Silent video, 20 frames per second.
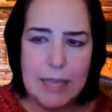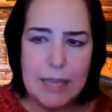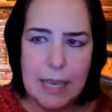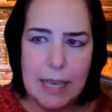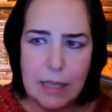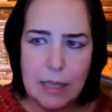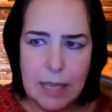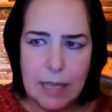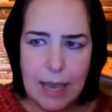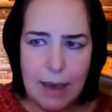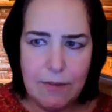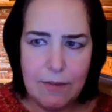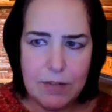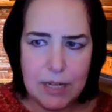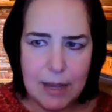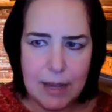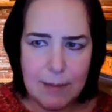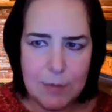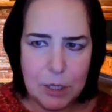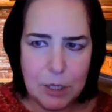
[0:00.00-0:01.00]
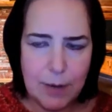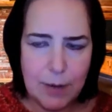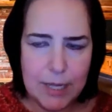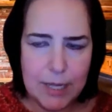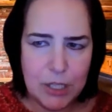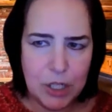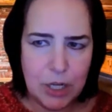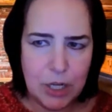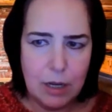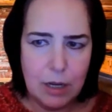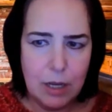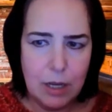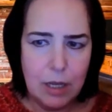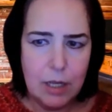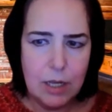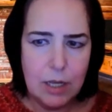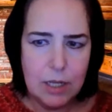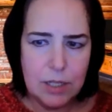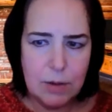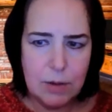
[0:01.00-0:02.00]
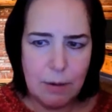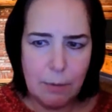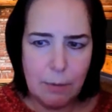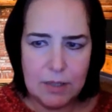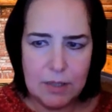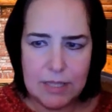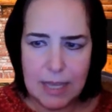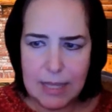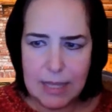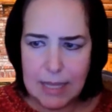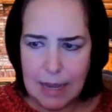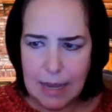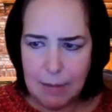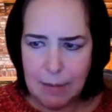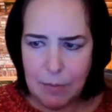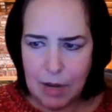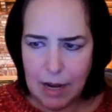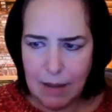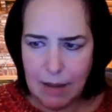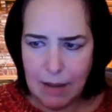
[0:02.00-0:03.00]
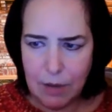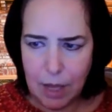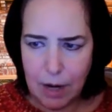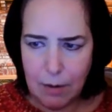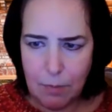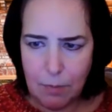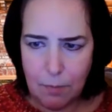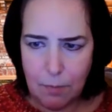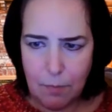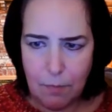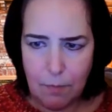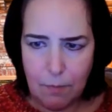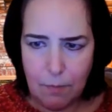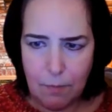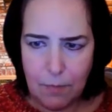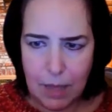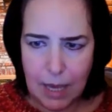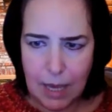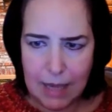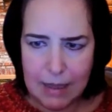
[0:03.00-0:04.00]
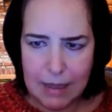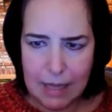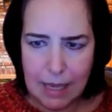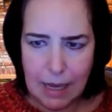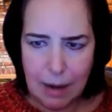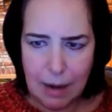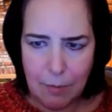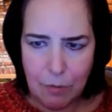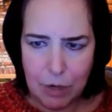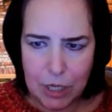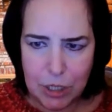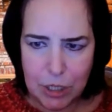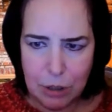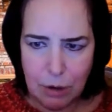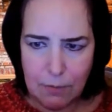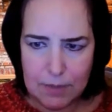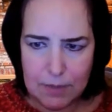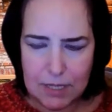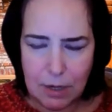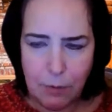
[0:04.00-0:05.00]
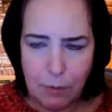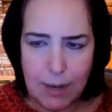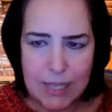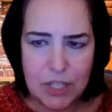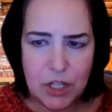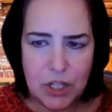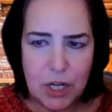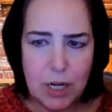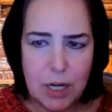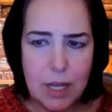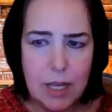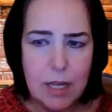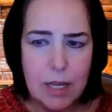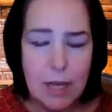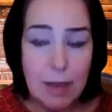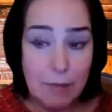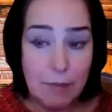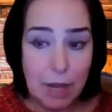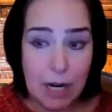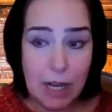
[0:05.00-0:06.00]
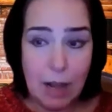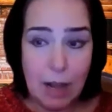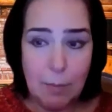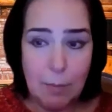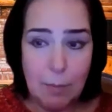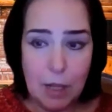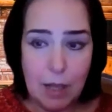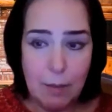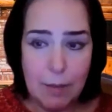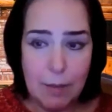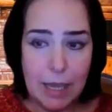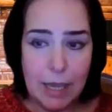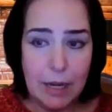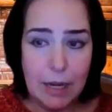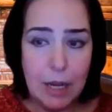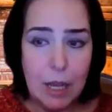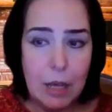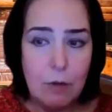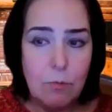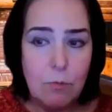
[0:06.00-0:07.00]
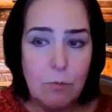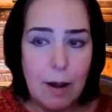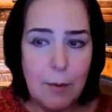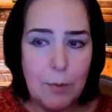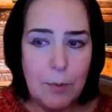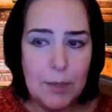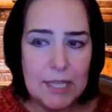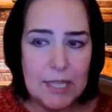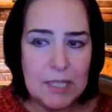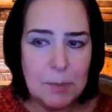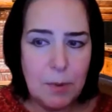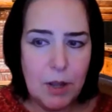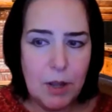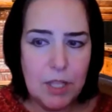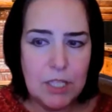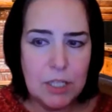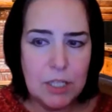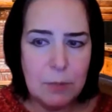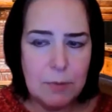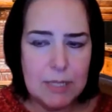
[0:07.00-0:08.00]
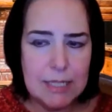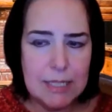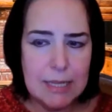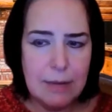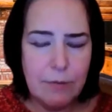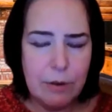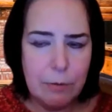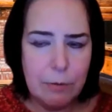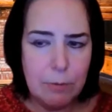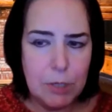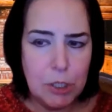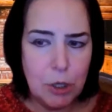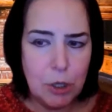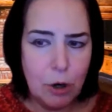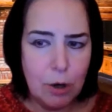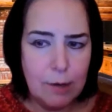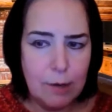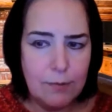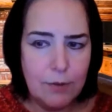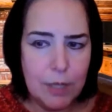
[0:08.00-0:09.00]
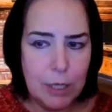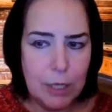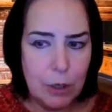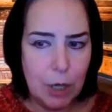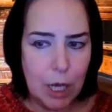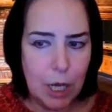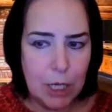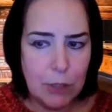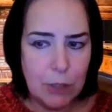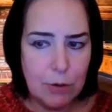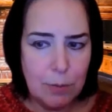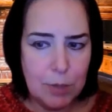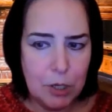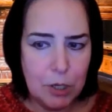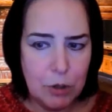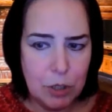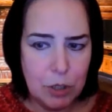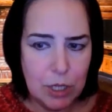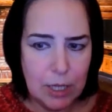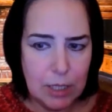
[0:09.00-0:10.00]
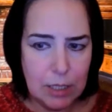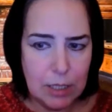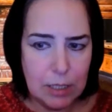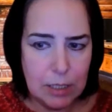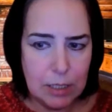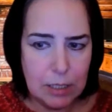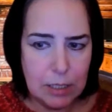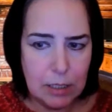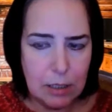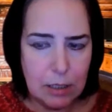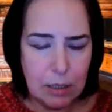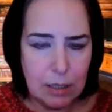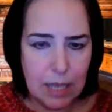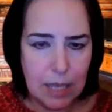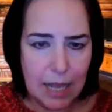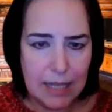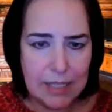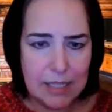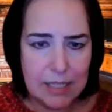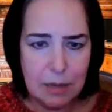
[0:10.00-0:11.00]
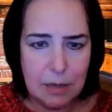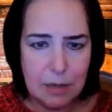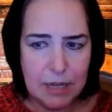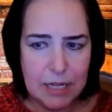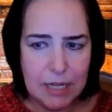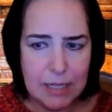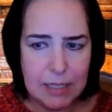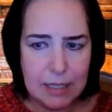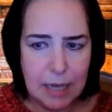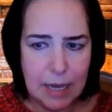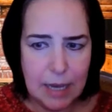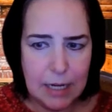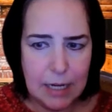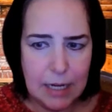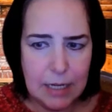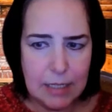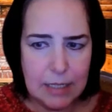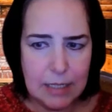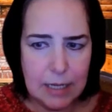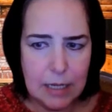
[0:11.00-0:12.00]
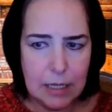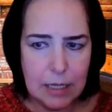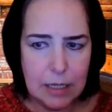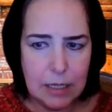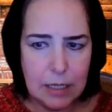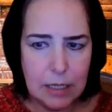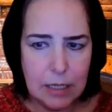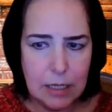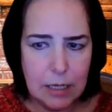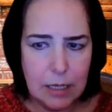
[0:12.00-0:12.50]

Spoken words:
They haven't typed a question, so I won't say the name, but I'm pretty sure it was a question. I've got a couple coming in. What will a sponsor receive in return for their contributions? That's to be decided, is it?